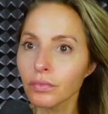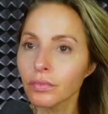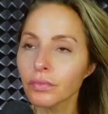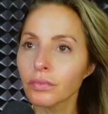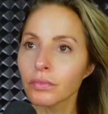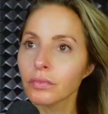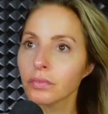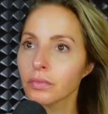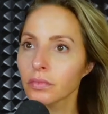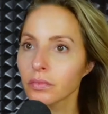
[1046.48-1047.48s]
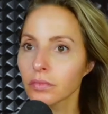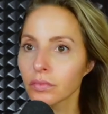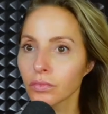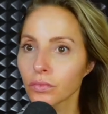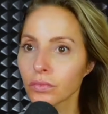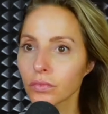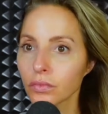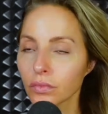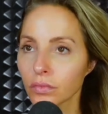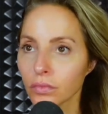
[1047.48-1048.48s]

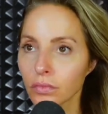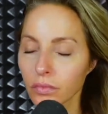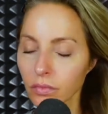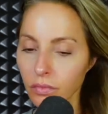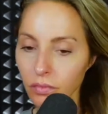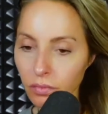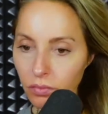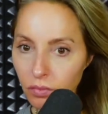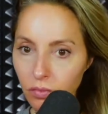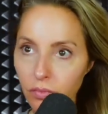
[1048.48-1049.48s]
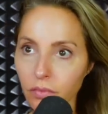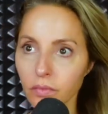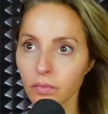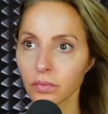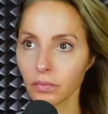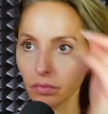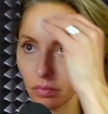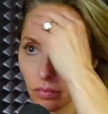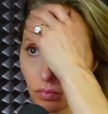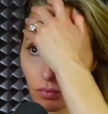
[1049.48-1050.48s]

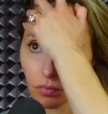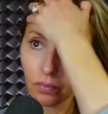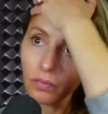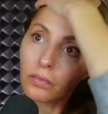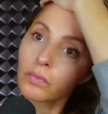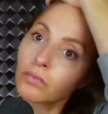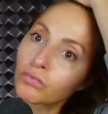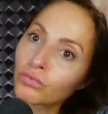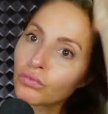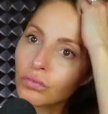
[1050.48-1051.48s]
(not speaking)